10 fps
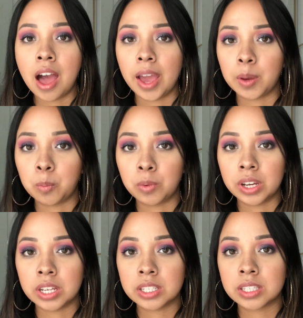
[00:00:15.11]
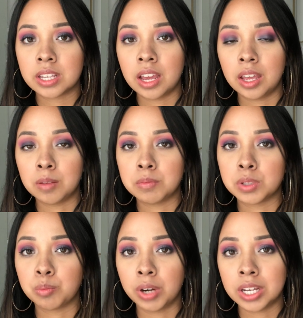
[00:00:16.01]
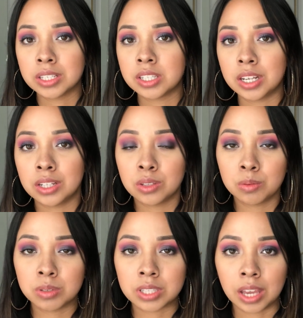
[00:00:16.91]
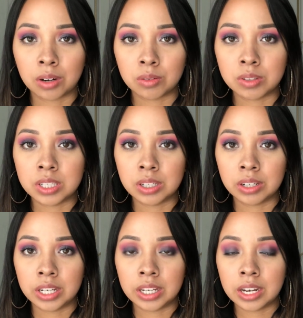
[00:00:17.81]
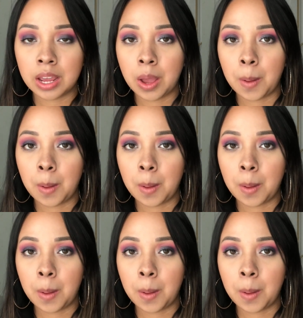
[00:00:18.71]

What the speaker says: I was depressed and suicidal during